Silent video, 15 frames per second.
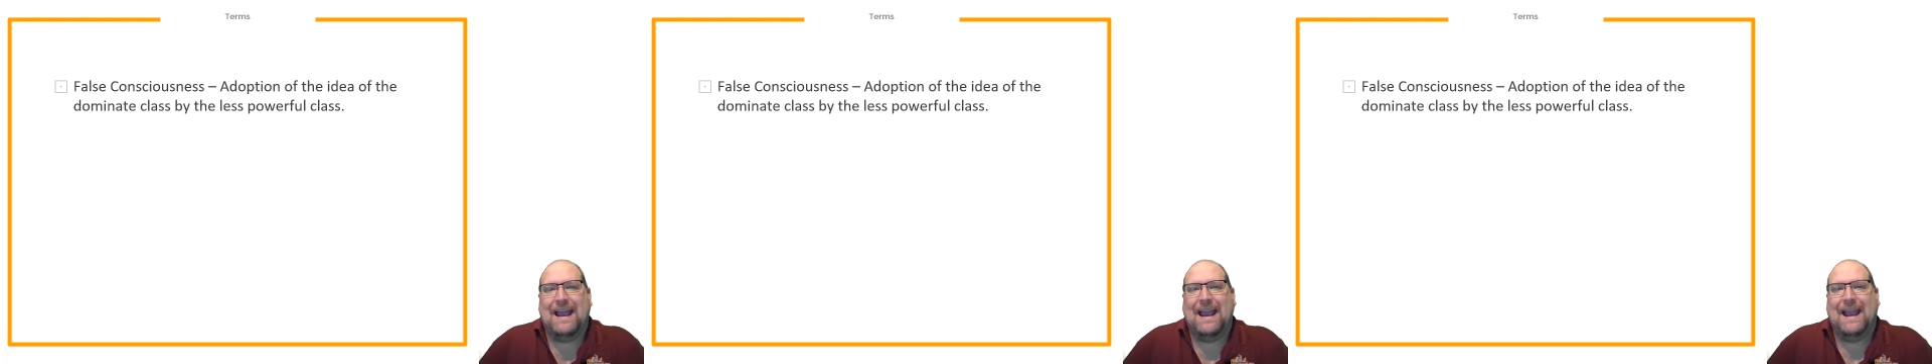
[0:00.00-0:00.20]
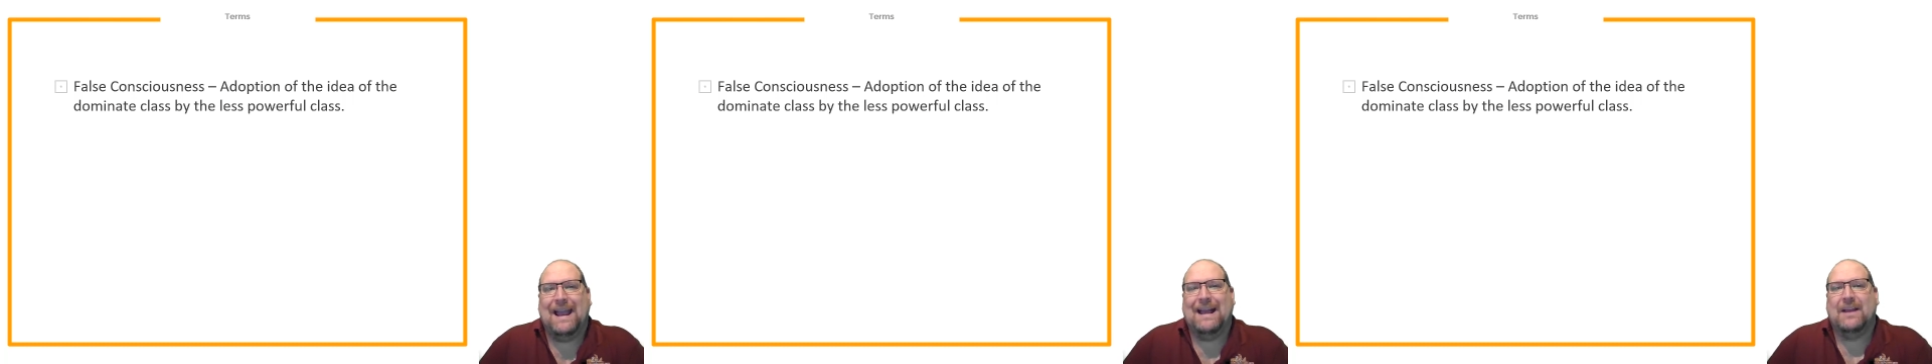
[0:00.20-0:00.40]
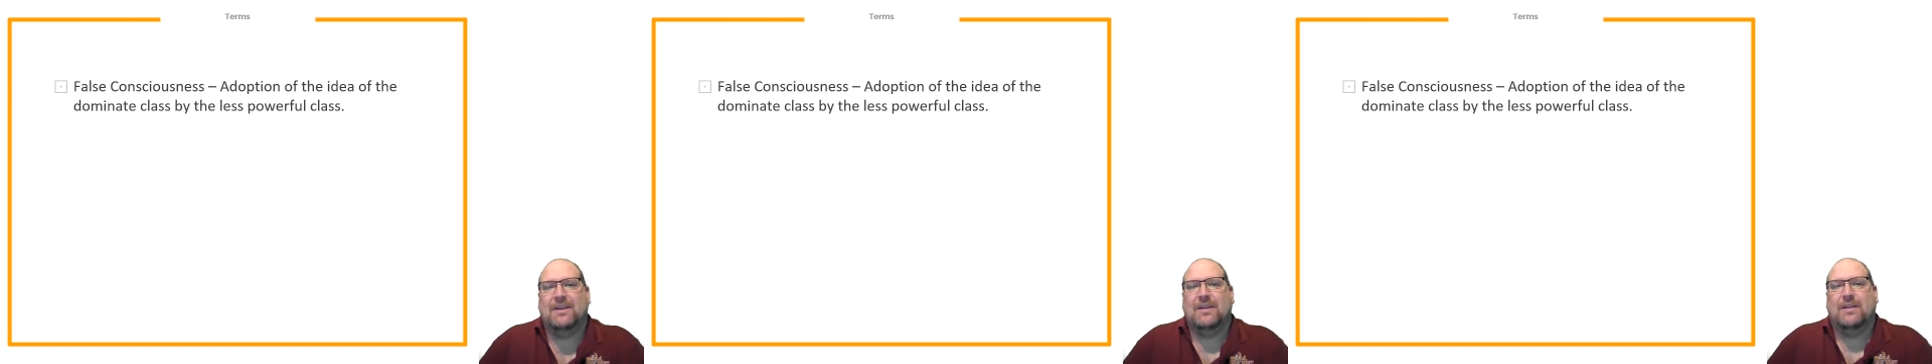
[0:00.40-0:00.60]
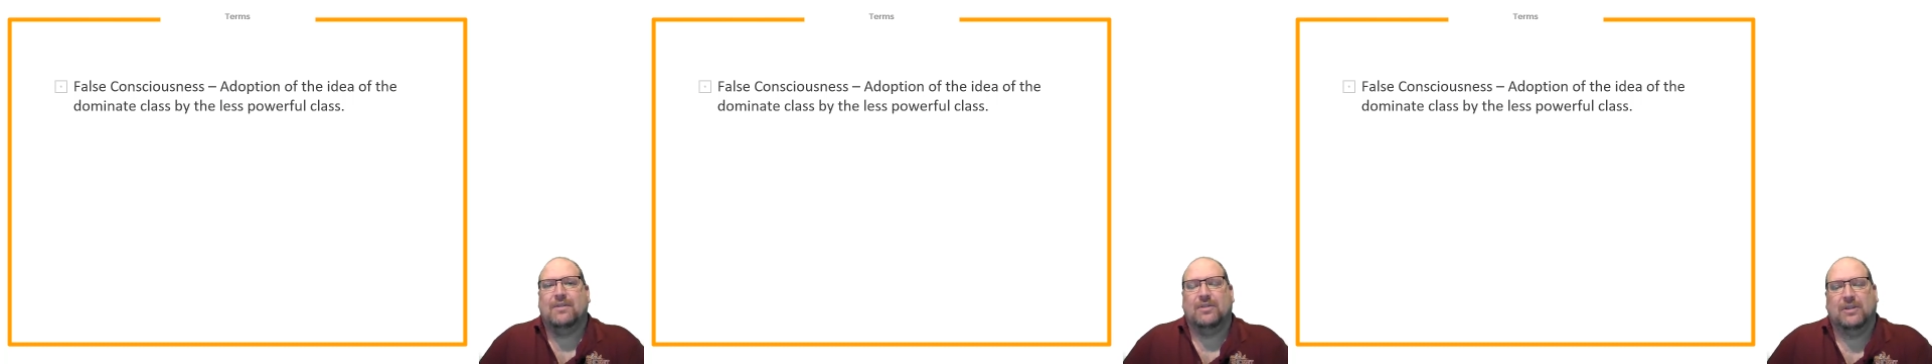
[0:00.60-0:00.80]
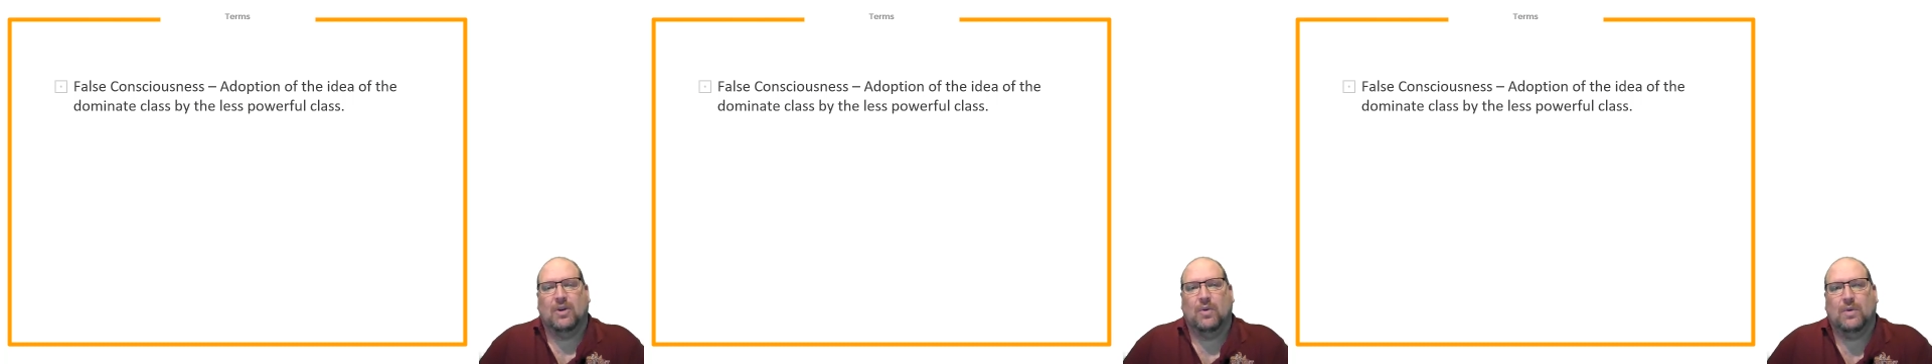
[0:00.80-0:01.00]
and
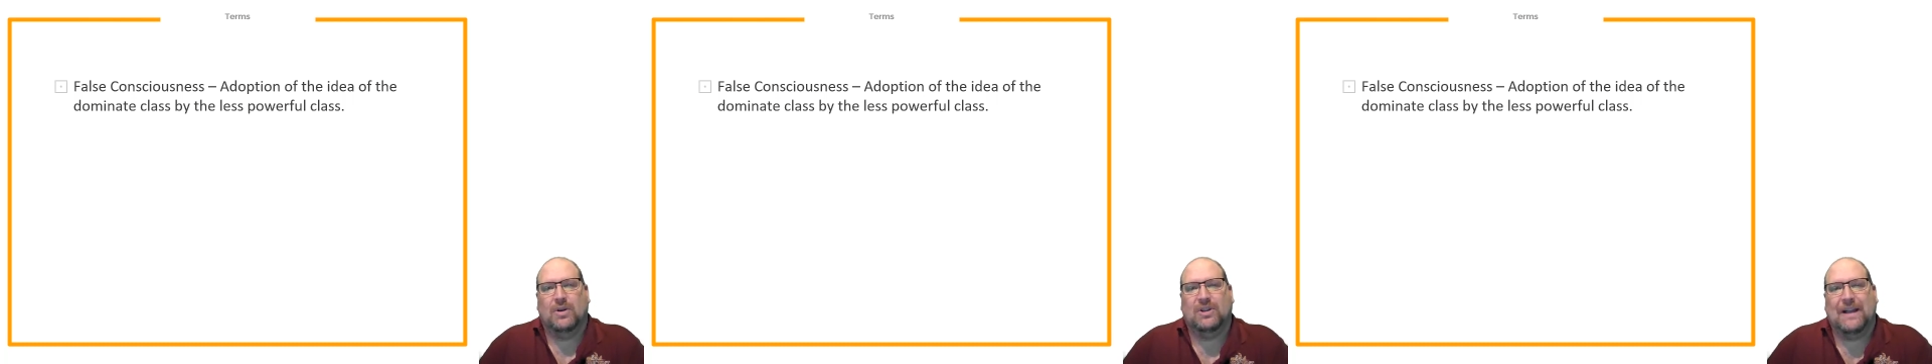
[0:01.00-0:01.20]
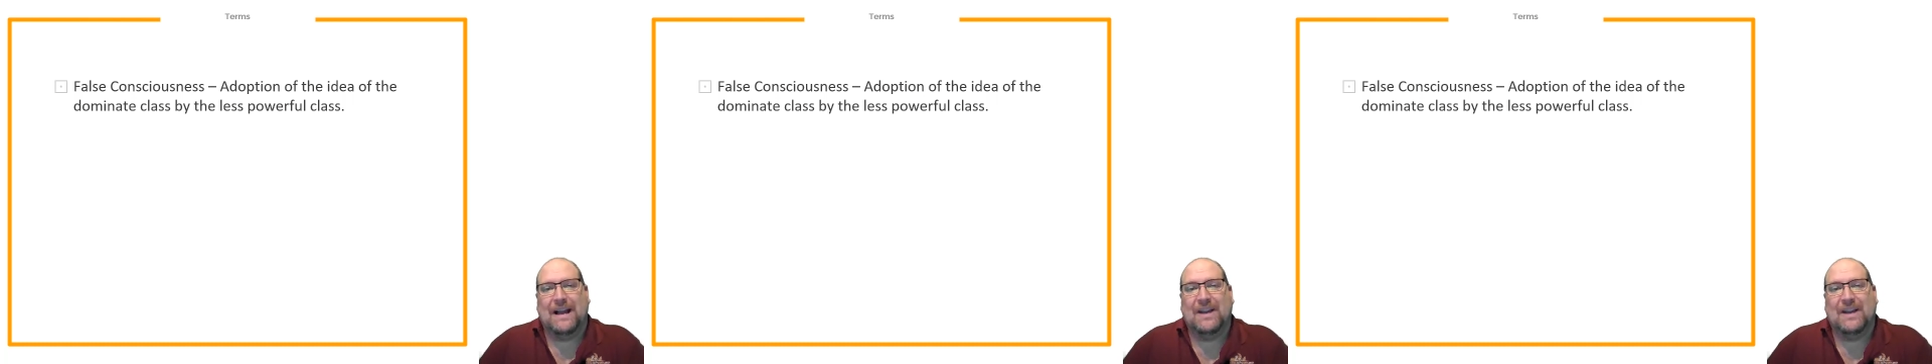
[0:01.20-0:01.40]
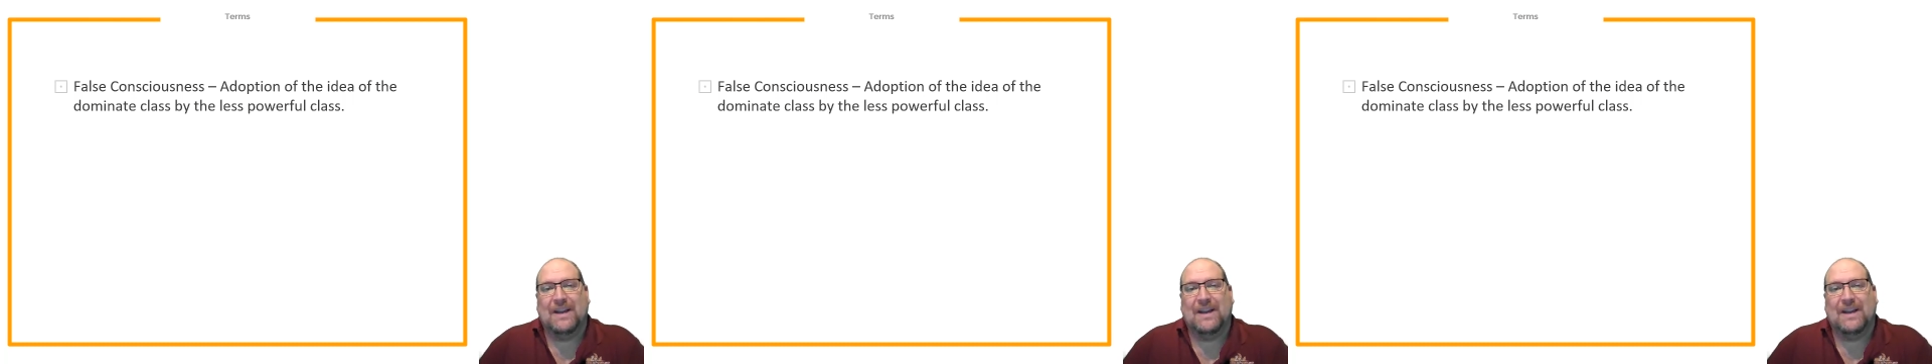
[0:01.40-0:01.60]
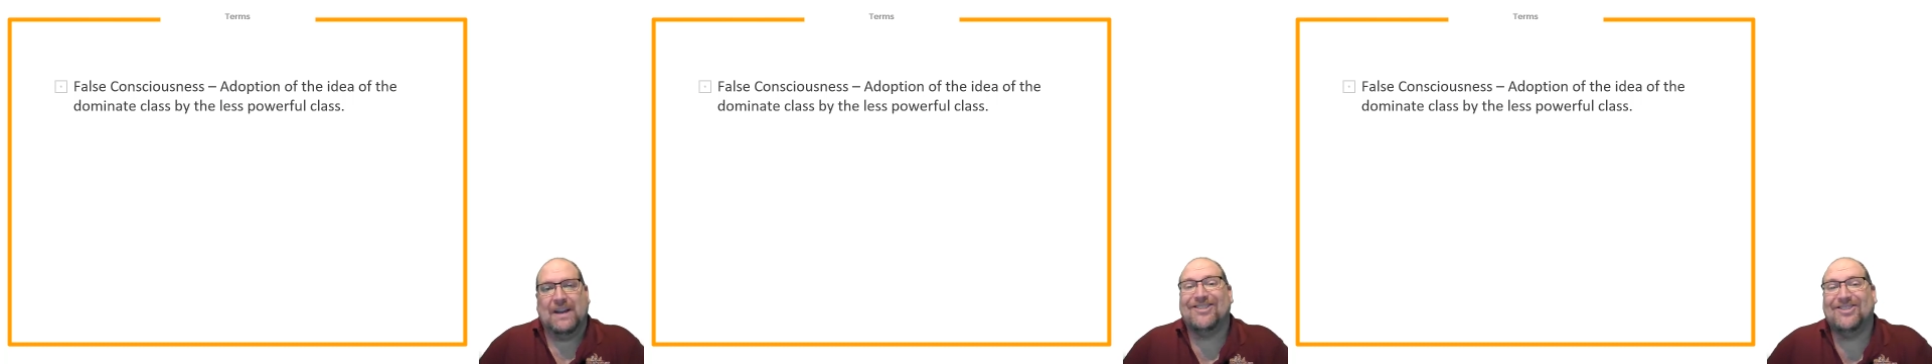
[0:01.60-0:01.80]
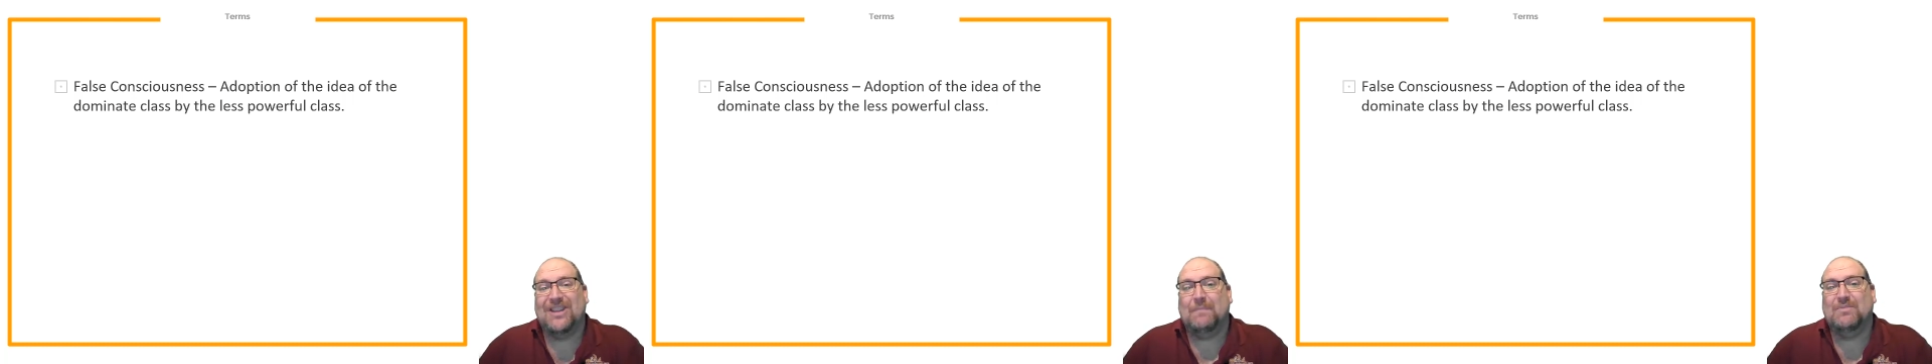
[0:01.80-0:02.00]
the lower class
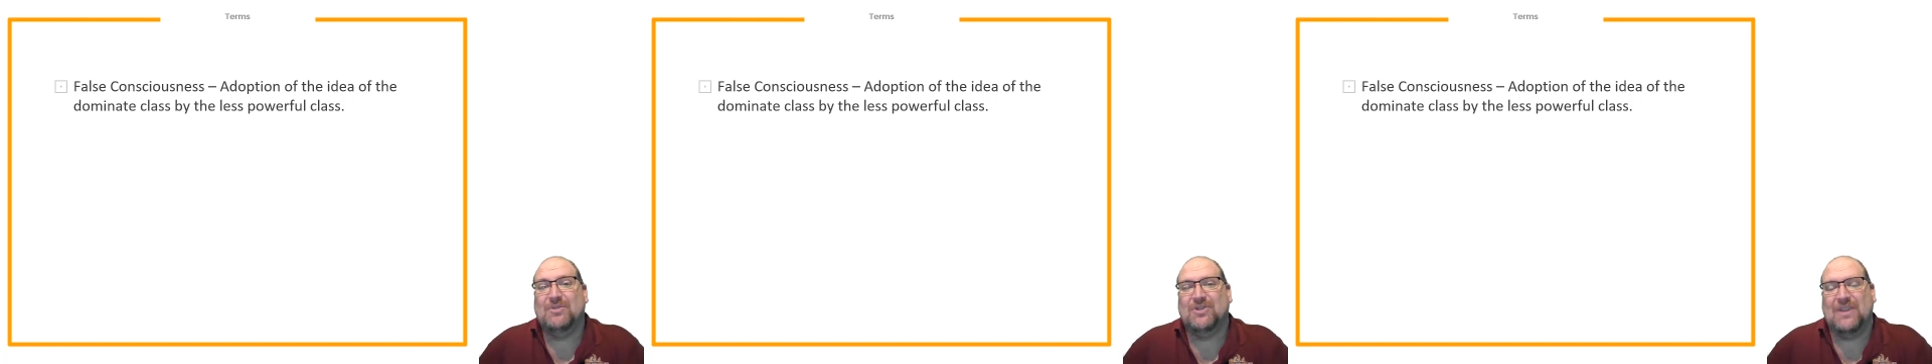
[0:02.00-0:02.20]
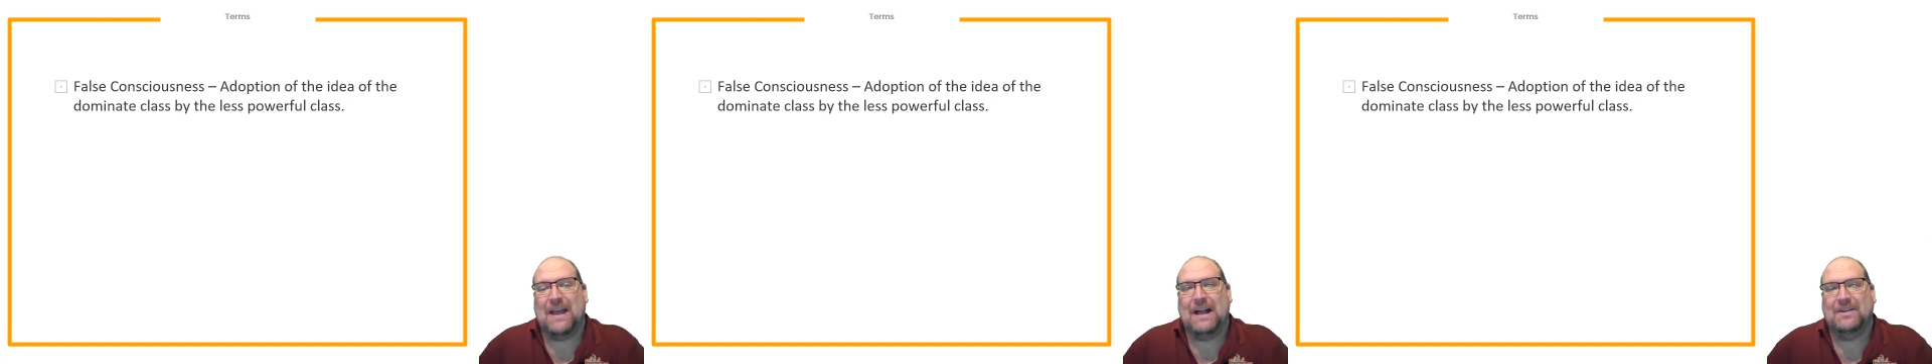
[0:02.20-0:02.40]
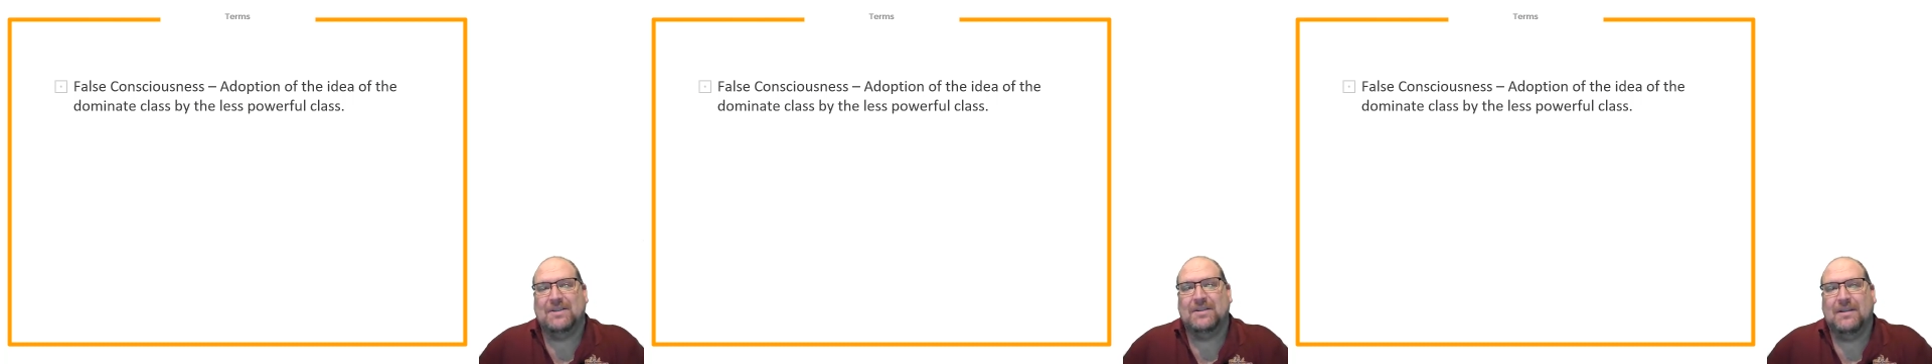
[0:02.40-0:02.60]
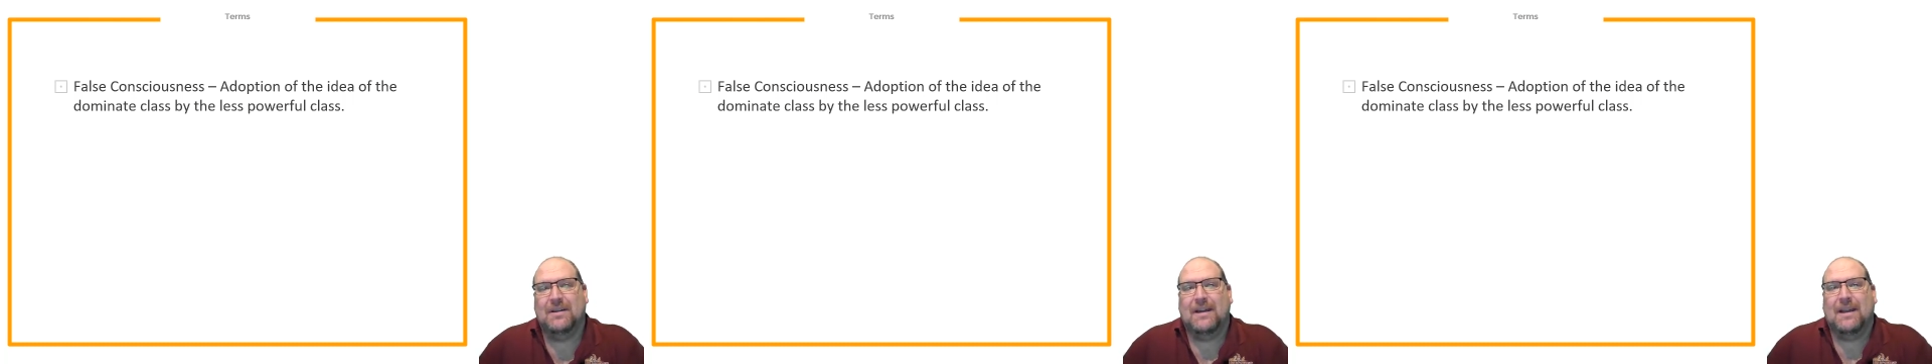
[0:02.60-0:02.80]
accepts that